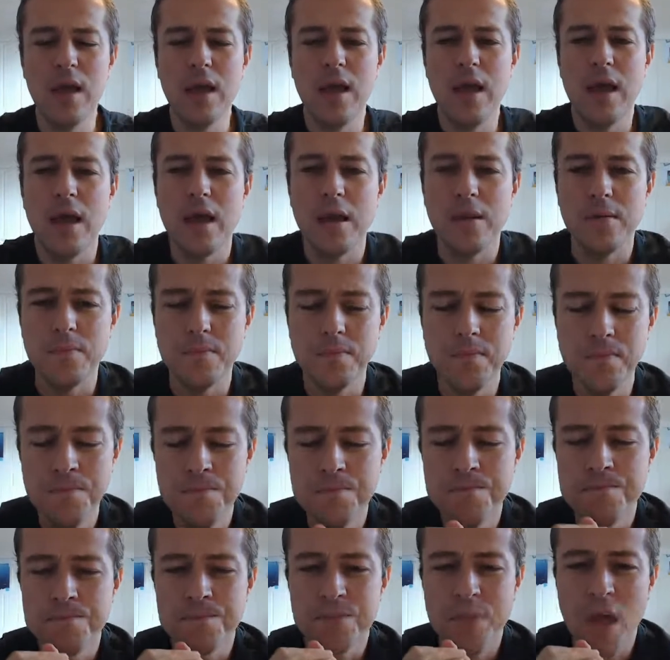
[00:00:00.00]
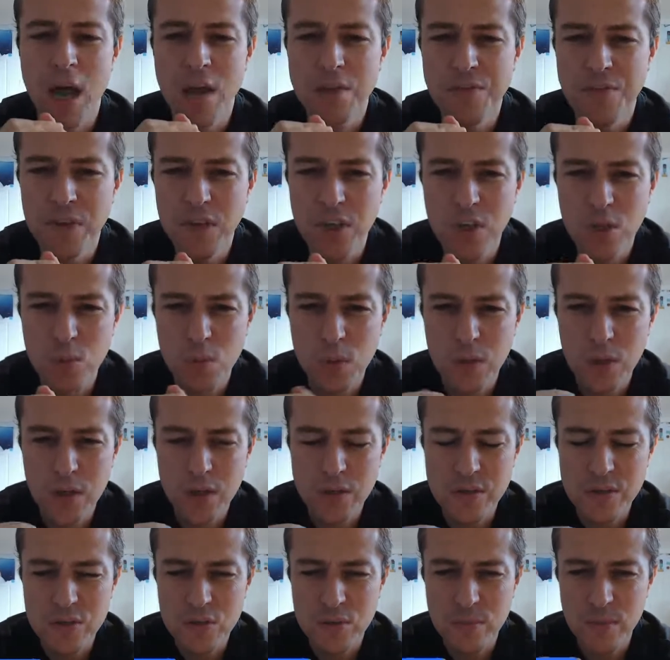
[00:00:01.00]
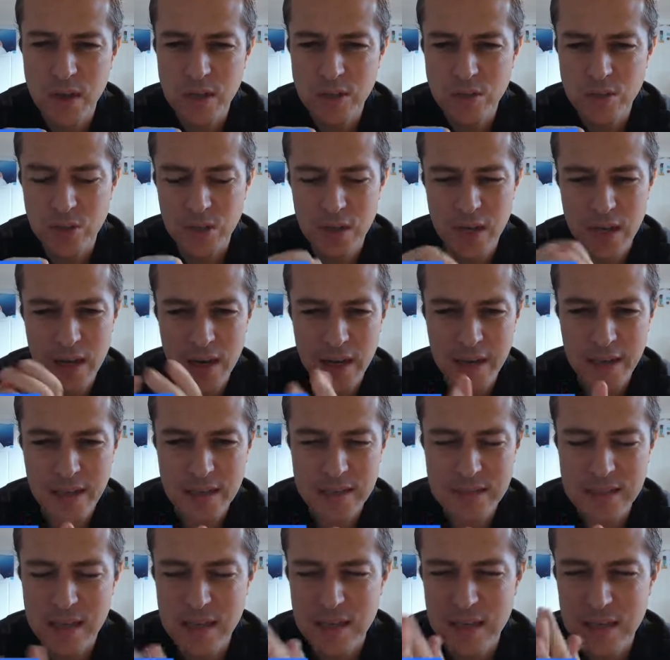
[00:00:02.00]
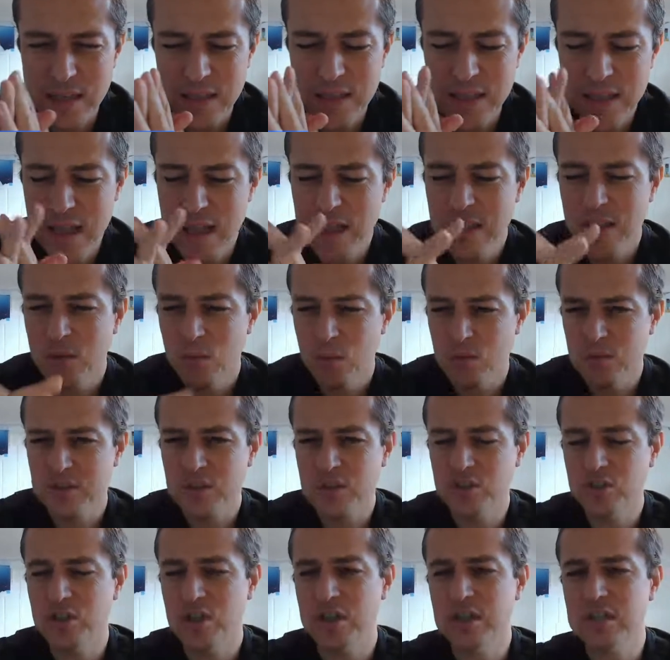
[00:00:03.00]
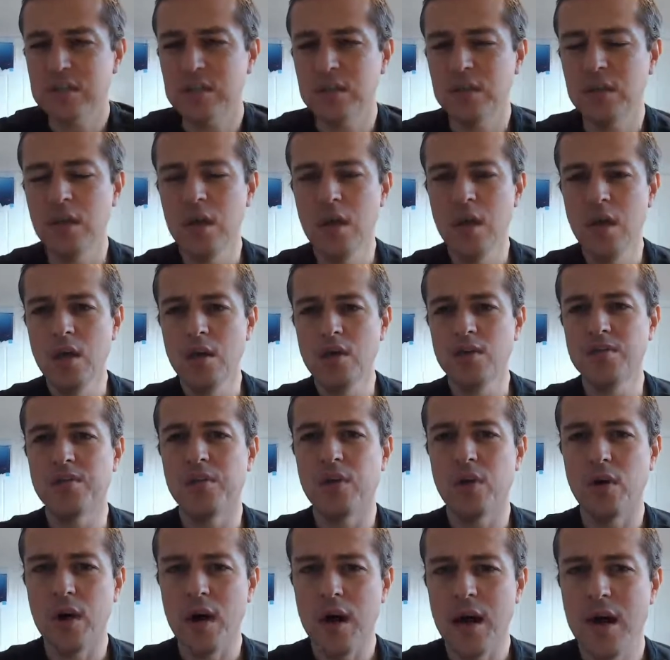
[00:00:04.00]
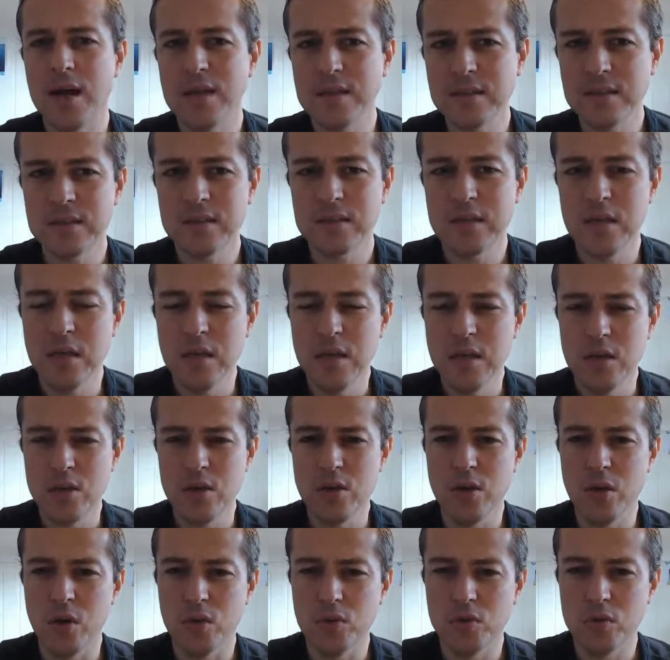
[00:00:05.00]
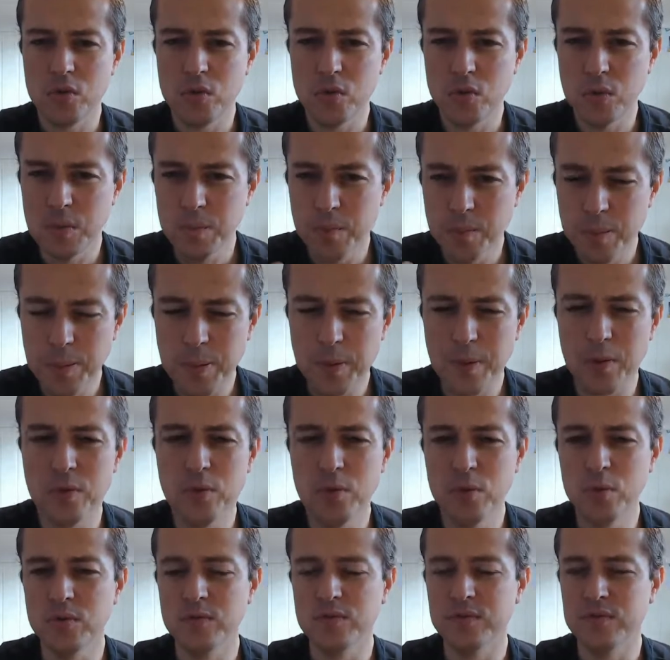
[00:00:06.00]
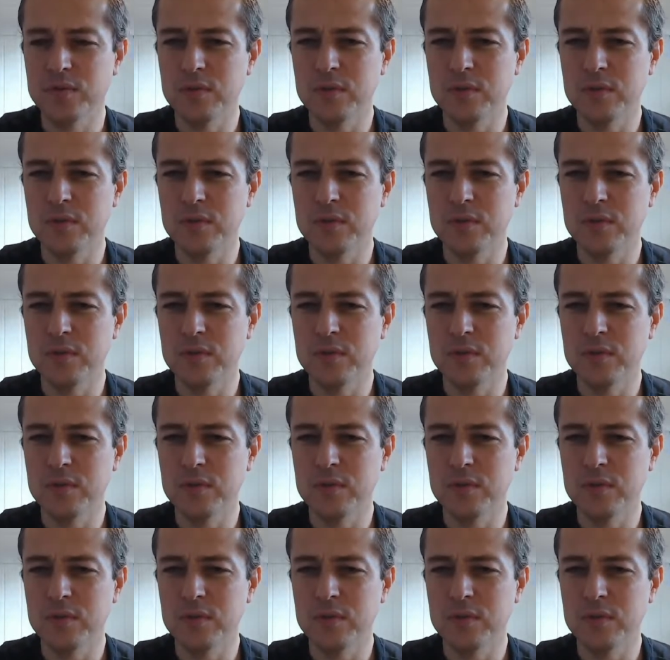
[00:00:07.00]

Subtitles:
And I think you will learn so much. And like I said, in the end, he was suggesting for us, to improve